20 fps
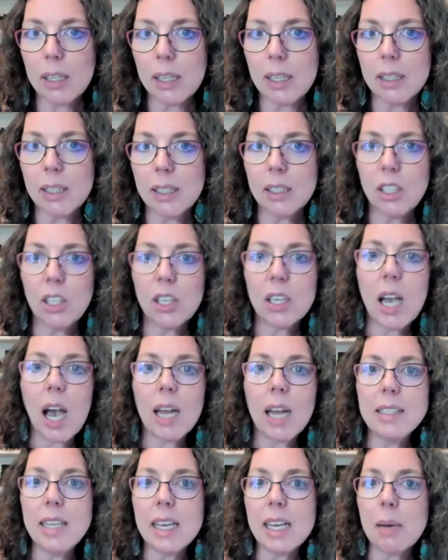body. You
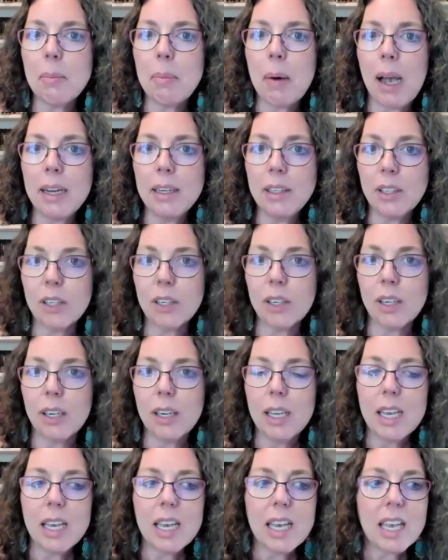got to take a binder.
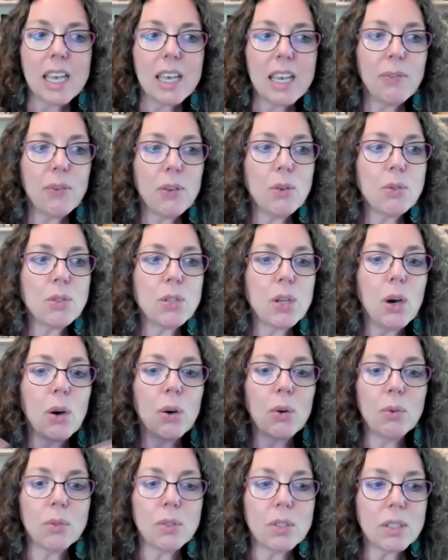If you
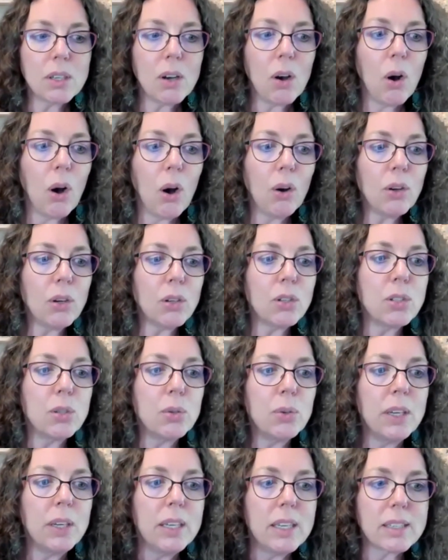don't, all you're
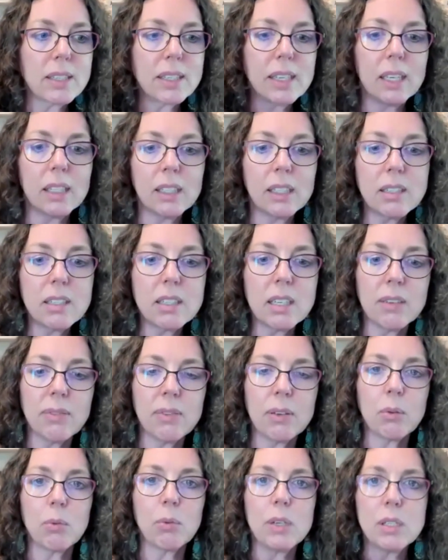doing is killing stuff
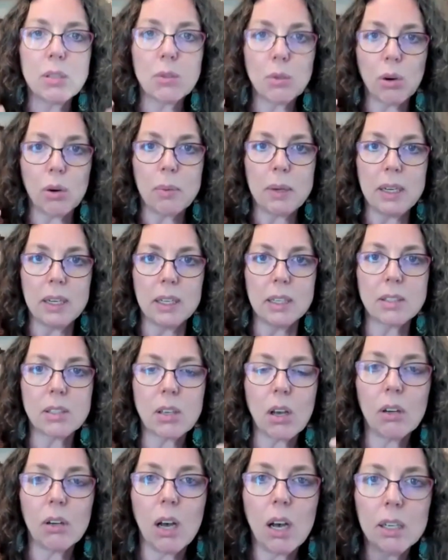and resorbing it. It's
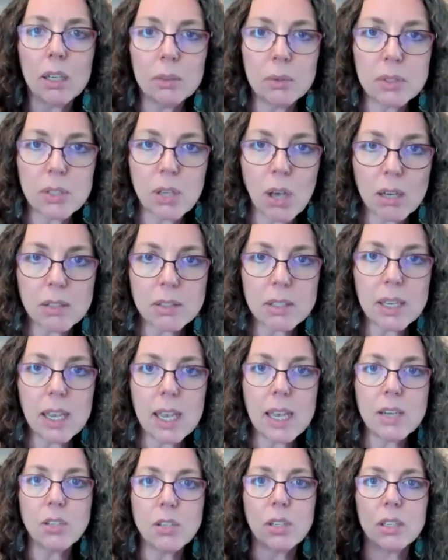called auto
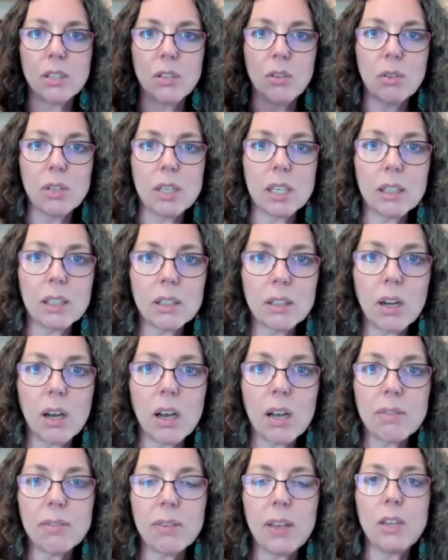intoxication. You kill it
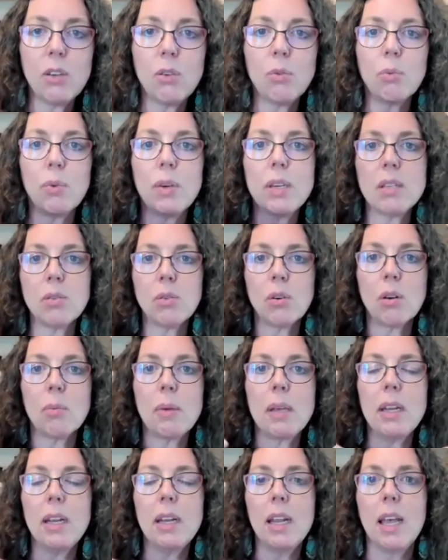off and you resorb
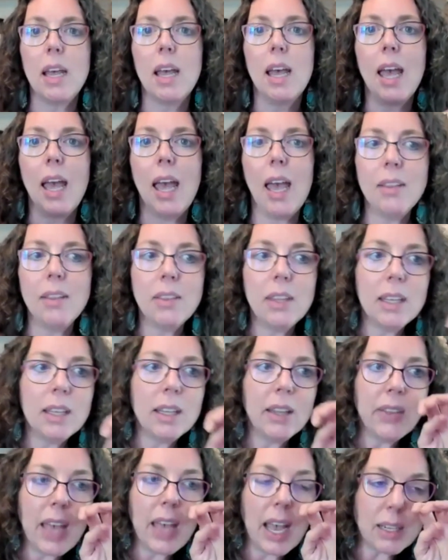it.
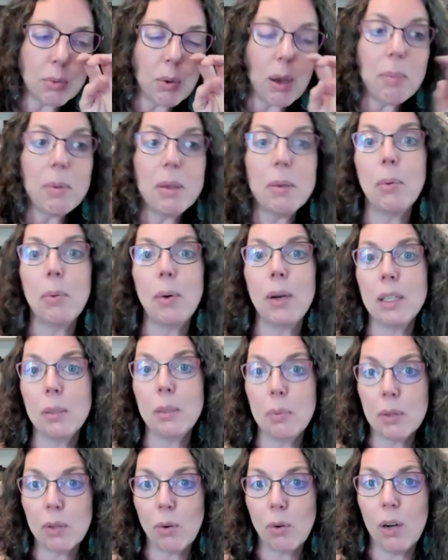And that's why people end
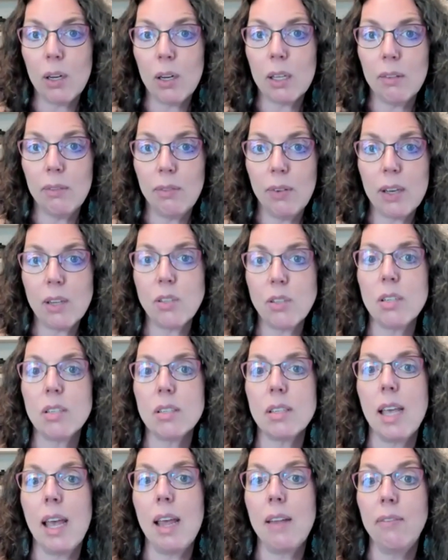up with chronic
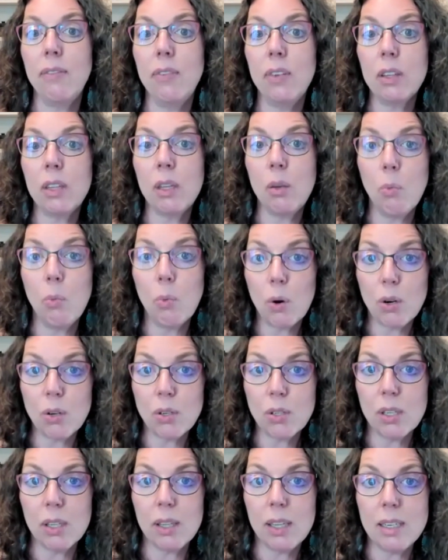infections and feeling
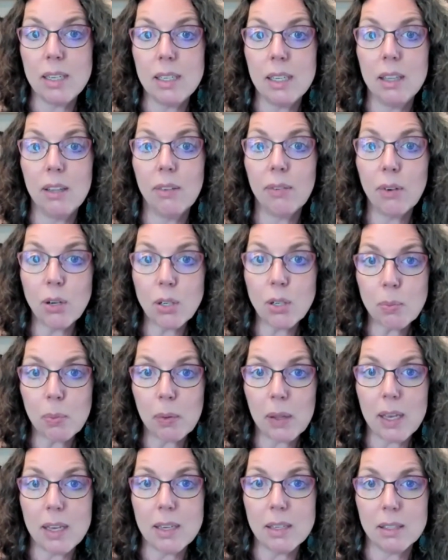worse than they did in the first
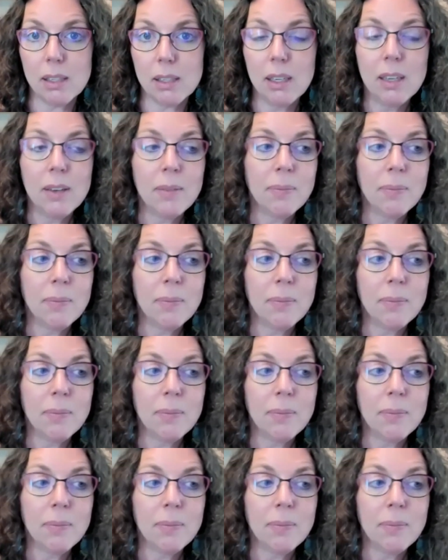place,